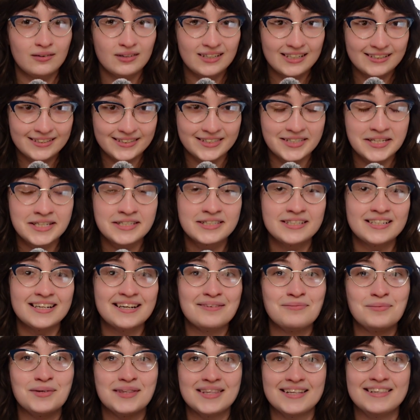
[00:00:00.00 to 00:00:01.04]

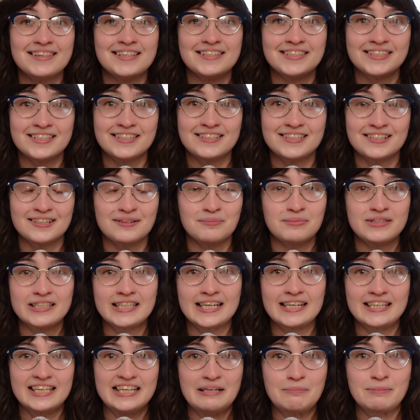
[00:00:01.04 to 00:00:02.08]
existing within the systems
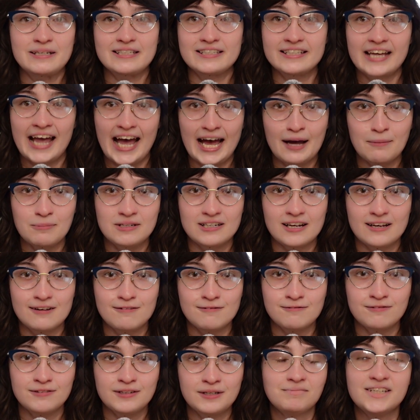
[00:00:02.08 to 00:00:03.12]
that keep us
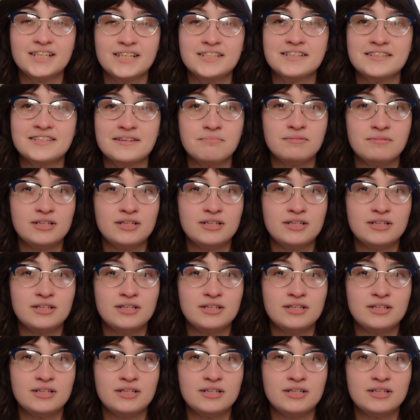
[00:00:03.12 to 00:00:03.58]
captive. That doesn't